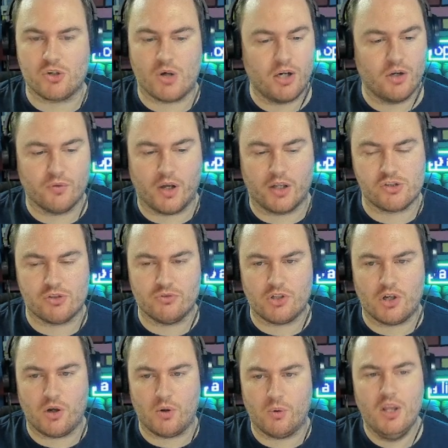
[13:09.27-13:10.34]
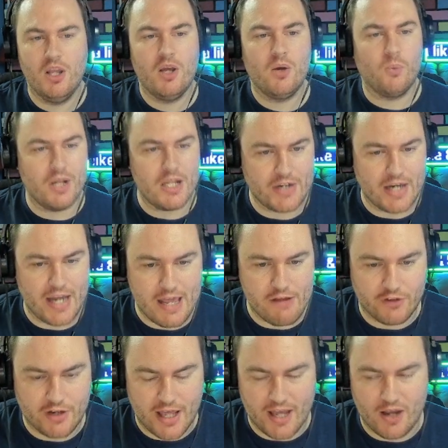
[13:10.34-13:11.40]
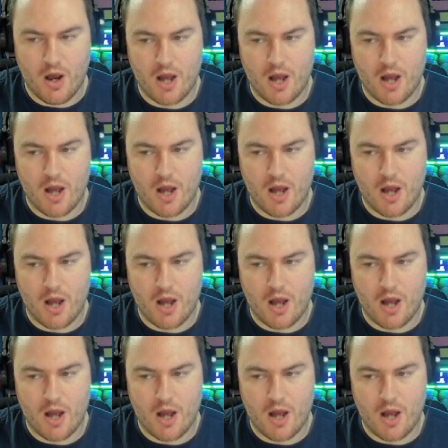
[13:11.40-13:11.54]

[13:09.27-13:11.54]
I love Raichu, so we'll leave it an A for now.